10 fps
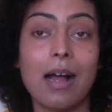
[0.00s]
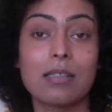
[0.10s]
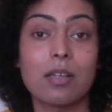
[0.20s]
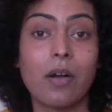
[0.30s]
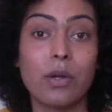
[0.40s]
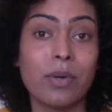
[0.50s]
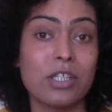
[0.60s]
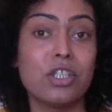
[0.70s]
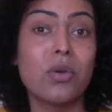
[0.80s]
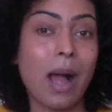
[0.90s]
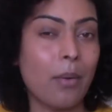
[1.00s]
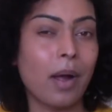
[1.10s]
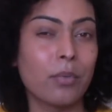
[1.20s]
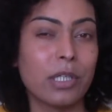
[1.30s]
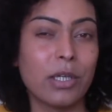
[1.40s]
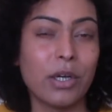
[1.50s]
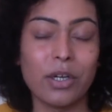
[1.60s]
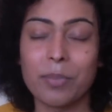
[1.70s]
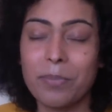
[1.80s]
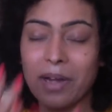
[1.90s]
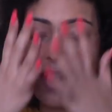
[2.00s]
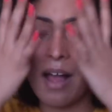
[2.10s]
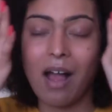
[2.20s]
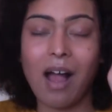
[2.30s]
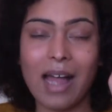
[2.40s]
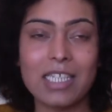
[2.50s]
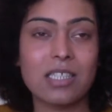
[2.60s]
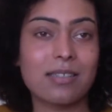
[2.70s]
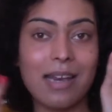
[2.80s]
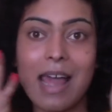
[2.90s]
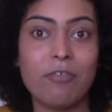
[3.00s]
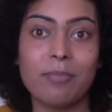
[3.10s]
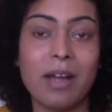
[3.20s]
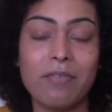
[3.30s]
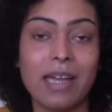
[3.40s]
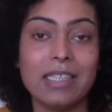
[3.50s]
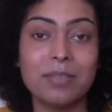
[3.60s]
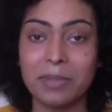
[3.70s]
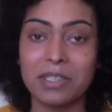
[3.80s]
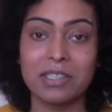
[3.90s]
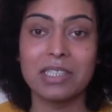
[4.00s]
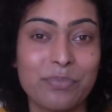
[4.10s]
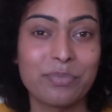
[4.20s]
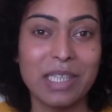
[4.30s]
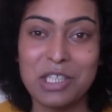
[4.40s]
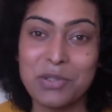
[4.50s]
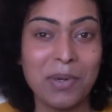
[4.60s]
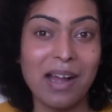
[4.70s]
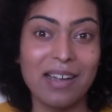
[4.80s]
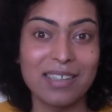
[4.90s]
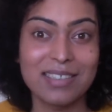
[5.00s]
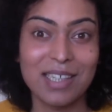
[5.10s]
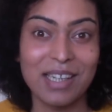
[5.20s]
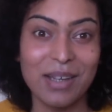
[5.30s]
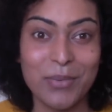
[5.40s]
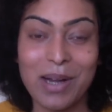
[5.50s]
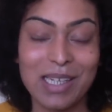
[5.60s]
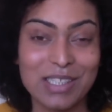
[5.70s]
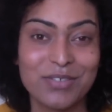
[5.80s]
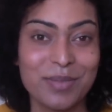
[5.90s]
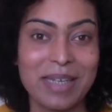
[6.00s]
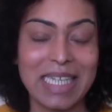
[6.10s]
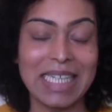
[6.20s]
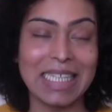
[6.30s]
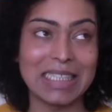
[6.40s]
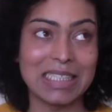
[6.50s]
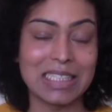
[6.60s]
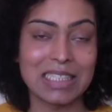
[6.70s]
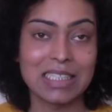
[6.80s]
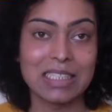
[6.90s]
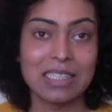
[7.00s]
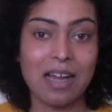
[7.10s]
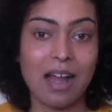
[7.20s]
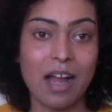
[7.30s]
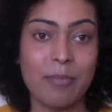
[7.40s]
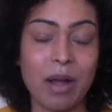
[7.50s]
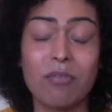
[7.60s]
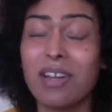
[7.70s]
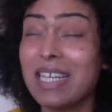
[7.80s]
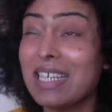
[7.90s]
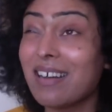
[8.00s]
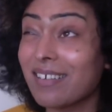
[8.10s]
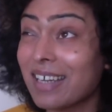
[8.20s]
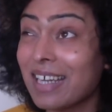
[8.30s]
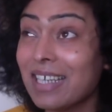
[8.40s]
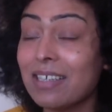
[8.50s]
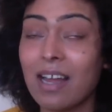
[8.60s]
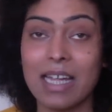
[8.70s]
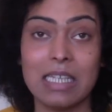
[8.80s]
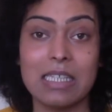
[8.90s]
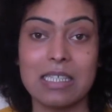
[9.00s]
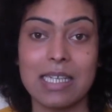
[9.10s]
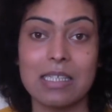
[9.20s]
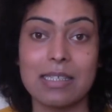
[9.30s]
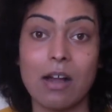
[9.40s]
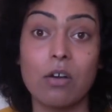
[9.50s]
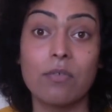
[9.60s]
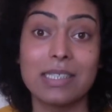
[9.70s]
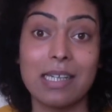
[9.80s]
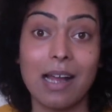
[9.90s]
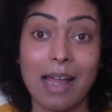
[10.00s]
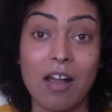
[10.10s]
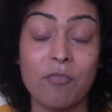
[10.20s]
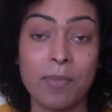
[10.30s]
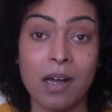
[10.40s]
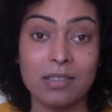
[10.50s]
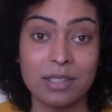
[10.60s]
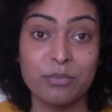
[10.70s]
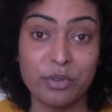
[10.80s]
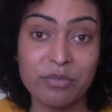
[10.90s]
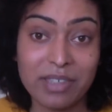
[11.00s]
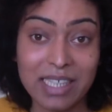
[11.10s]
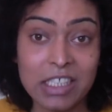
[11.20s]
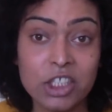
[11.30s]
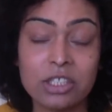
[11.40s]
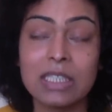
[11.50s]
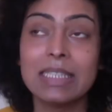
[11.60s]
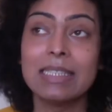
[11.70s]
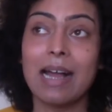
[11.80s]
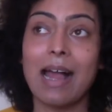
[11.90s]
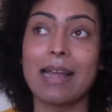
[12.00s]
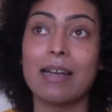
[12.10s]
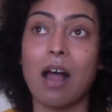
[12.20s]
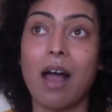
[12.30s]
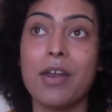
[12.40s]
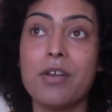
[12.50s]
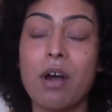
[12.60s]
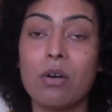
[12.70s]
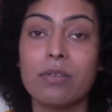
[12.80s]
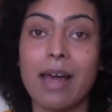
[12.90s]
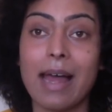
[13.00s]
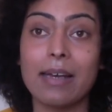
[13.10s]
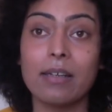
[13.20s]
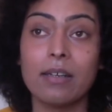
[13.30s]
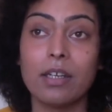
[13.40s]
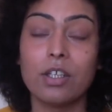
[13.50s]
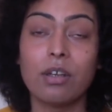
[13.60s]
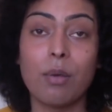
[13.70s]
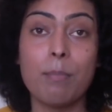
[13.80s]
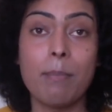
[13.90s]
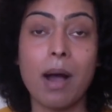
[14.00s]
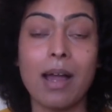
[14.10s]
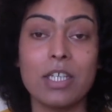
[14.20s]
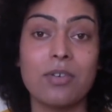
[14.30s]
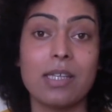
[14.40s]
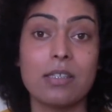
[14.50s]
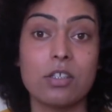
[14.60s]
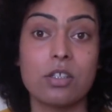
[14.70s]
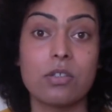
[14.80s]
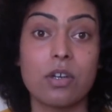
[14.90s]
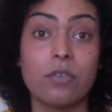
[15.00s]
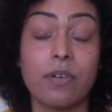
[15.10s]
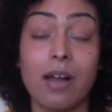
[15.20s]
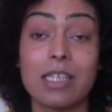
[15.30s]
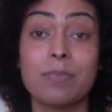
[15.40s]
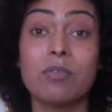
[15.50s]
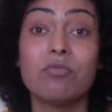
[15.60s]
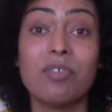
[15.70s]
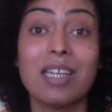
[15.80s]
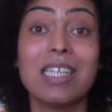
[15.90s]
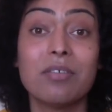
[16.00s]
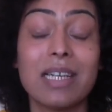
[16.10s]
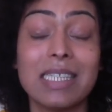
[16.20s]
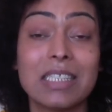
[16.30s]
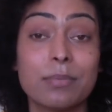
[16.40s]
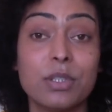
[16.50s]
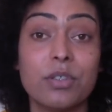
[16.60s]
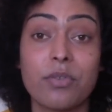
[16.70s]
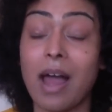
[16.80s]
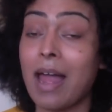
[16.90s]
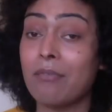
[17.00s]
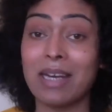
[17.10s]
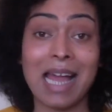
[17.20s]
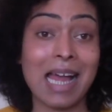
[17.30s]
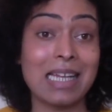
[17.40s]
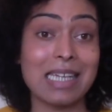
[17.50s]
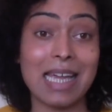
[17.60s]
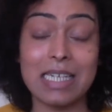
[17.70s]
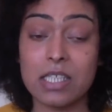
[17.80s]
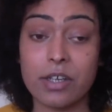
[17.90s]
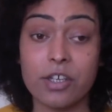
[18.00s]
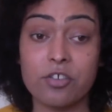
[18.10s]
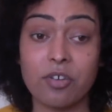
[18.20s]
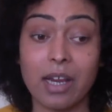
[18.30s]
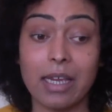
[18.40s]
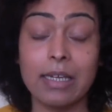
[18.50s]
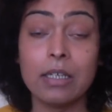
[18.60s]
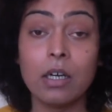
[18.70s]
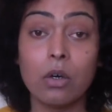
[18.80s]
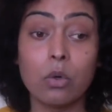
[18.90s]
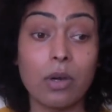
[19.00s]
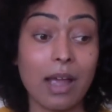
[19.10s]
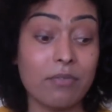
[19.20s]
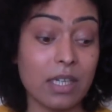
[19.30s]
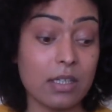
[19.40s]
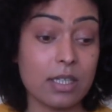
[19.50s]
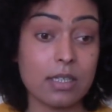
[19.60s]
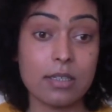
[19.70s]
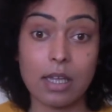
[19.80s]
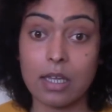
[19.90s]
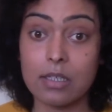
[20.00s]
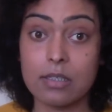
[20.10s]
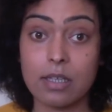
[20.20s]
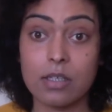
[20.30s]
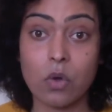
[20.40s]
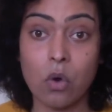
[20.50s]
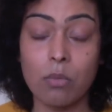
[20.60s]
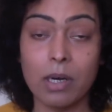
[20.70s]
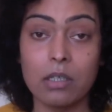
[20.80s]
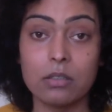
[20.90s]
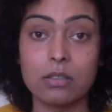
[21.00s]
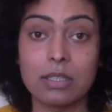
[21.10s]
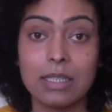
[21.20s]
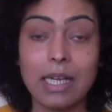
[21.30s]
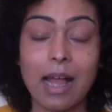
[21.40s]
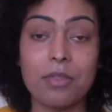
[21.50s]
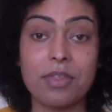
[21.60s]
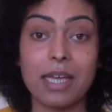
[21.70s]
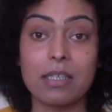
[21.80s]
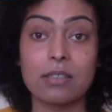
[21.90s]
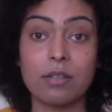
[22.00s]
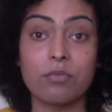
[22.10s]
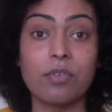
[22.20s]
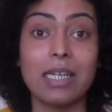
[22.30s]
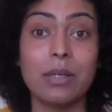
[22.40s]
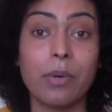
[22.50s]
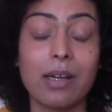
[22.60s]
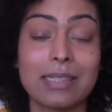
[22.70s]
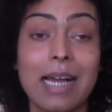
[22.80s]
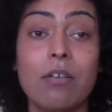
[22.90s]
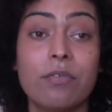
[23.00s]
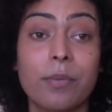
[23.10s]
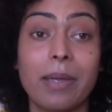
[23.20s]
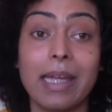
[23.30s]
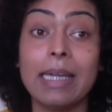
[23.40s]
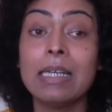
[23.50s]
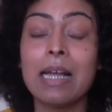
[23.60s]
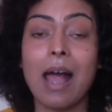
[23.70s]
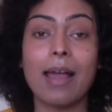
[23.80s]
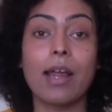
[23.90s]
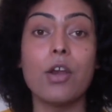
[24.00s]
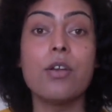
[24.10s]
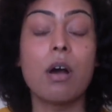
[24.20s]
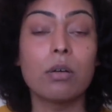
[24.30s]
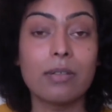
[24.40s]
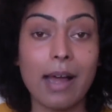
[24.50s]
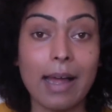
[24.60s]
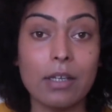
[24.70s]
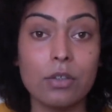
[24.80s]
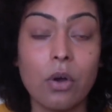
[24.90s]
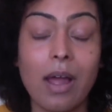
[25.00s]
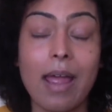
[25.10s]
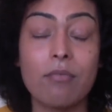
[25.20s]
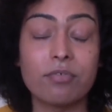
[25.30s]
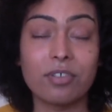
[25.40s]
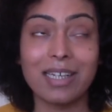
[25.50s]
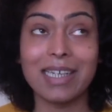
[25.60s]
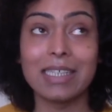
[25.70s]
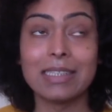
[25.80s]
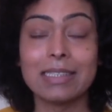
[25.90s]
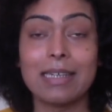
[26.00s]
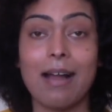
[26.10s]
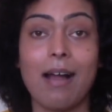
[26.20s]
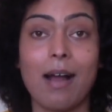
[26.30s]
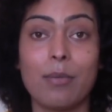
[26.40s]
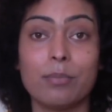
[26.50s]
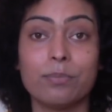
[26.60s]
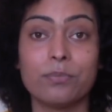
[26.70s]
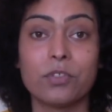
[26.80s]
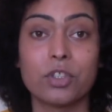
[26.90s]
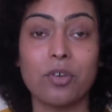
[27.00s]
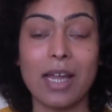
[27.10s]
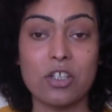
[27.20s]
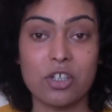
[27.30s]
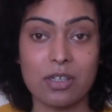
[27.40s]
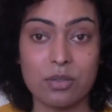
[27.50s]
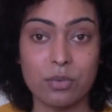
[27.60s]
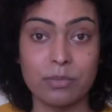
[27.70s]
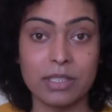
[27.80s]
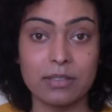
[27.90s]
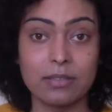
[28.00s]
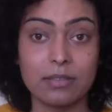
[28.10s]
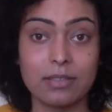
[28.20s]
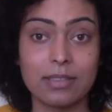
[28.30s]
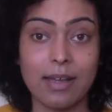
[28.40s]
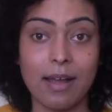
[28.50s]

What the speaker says: So I always knew how I would look, but I just left my face because it just works. It works for me. And I'm really lucky, like in the sense that obviously I have passing privilege. And I know that, you know, my transition so far has been really, really smooth. I haven't had any surgery. All I've needed is hormones, and things have really worked out for me. And I know that not every transgender woman's